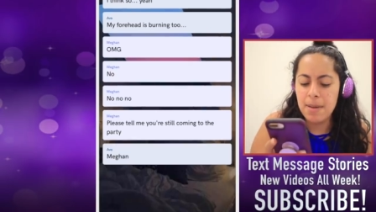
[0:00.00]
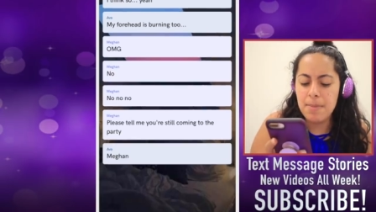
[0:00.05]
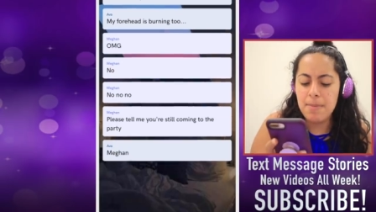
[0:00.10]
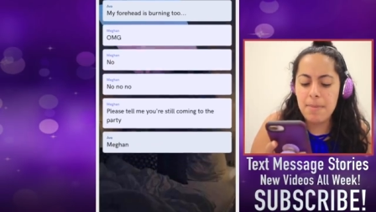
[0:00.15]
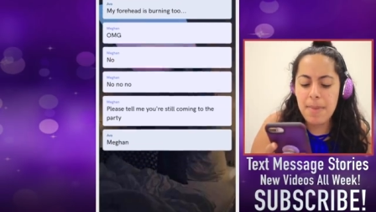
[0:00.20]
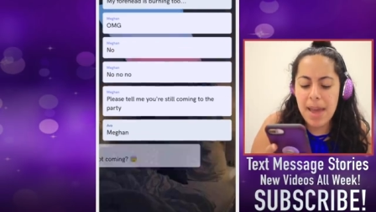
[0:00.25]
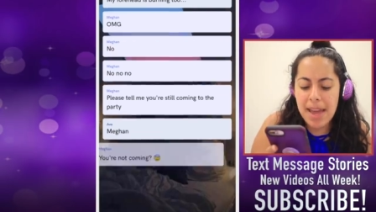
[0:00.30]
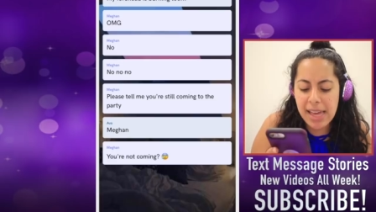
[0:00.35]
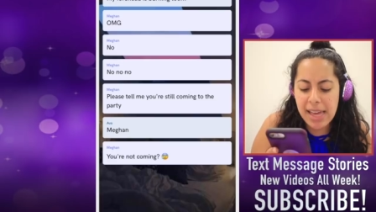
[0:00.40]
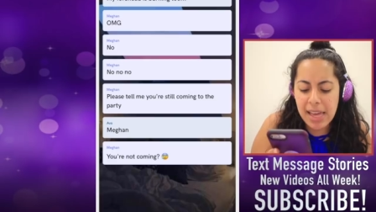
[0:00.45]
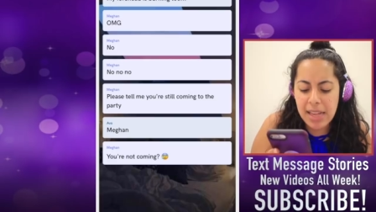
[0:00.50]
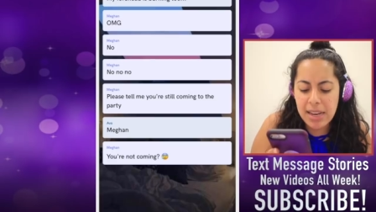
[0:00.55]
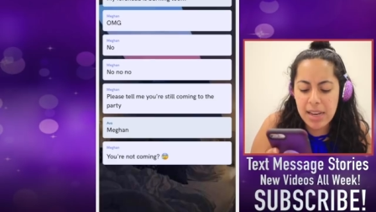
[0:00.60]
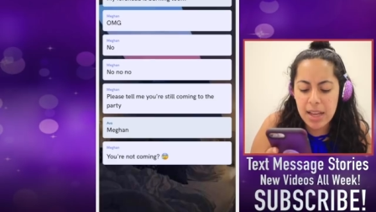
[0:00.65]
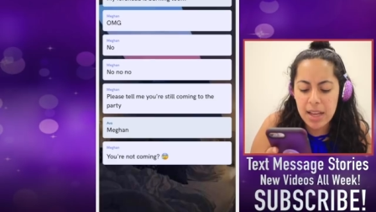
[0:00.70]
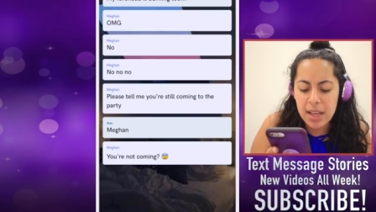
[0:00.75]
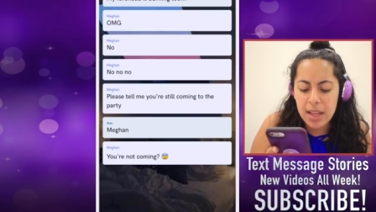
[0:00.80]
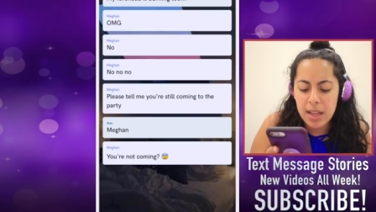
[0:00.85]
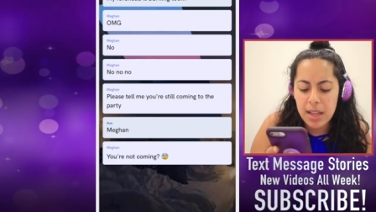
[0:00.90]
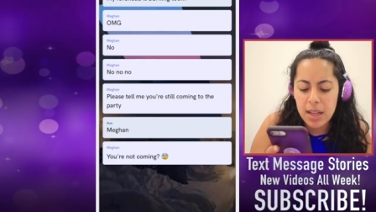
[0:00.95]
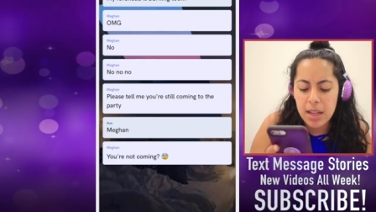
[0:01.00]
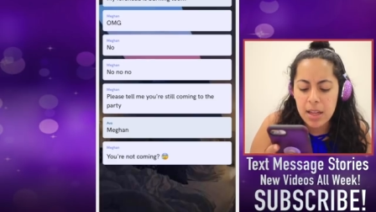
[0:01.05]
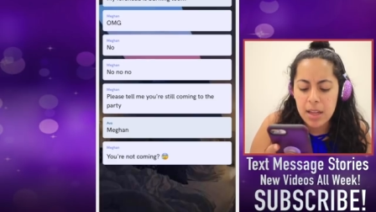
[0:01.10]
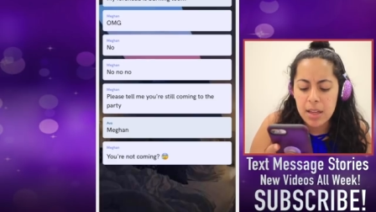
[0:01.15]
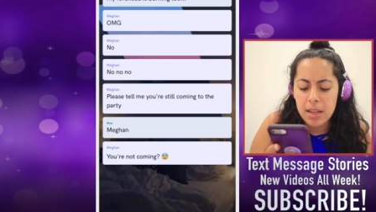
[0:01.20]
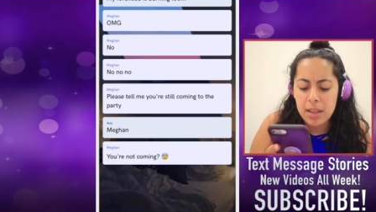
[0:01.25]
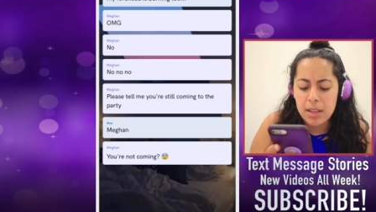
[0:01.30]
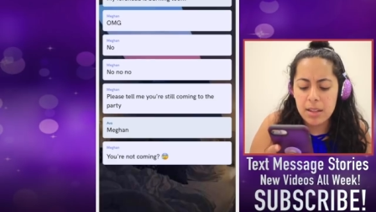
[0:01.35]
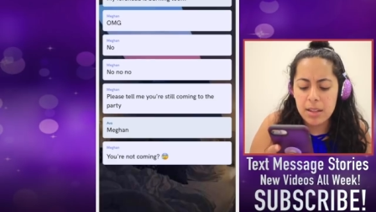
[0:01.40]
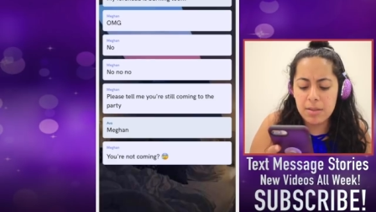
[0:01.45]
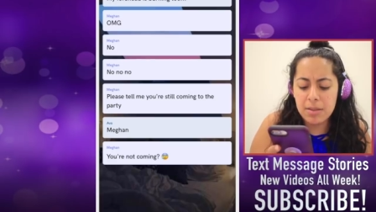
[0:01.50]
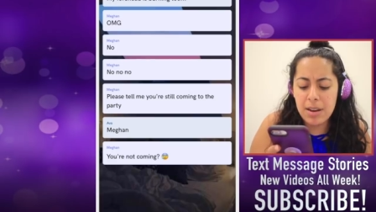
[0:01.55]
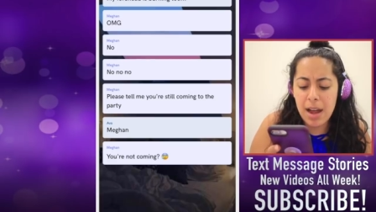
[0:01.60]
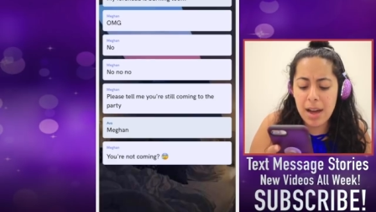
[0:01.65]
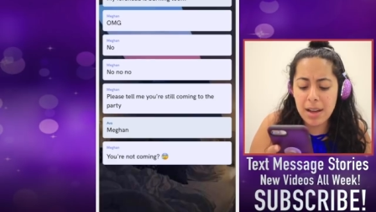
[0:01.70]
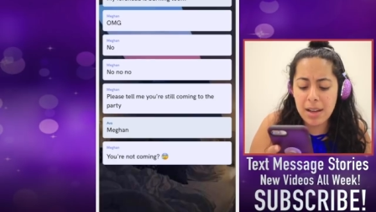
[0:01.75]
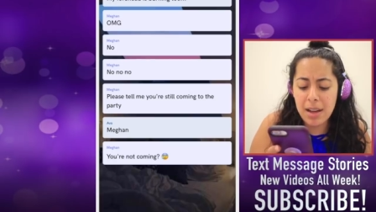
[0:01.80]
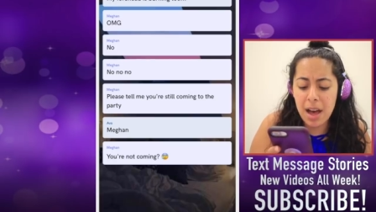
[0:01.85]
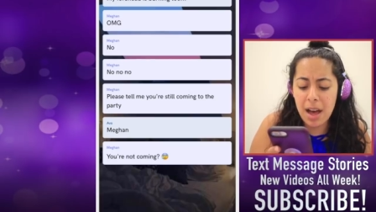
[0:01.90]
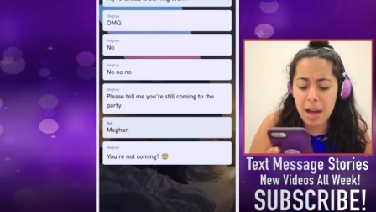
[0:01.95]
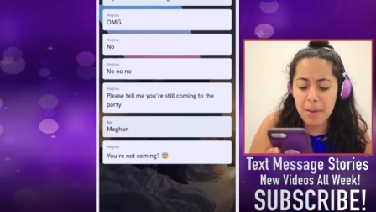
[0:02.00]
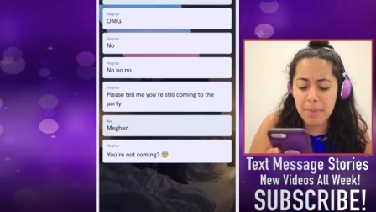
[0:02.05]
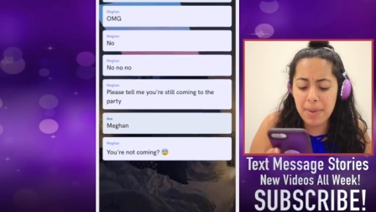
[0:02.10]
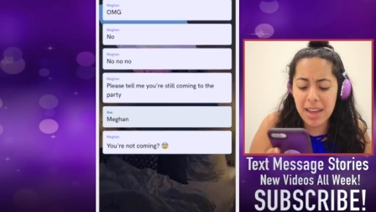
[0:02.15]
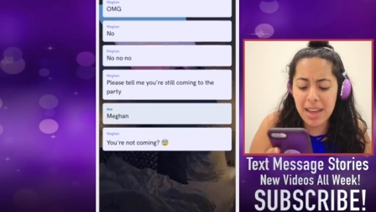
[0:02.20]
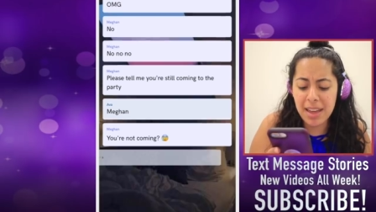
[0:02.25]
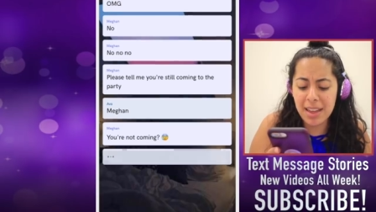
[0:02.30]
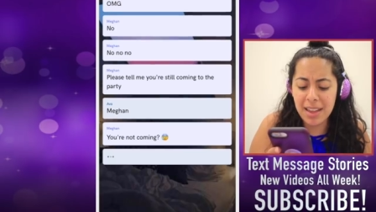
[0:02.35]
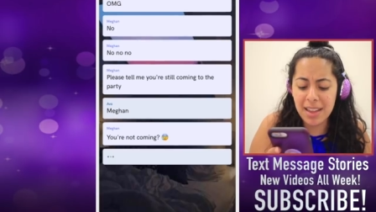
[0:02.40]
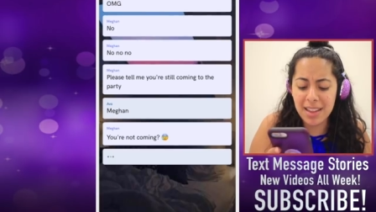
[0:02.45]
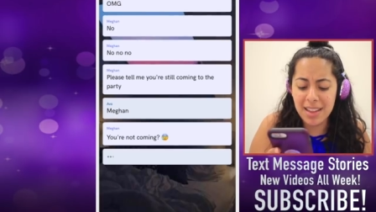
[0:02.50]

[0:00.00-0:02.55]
Megan, you're not coming?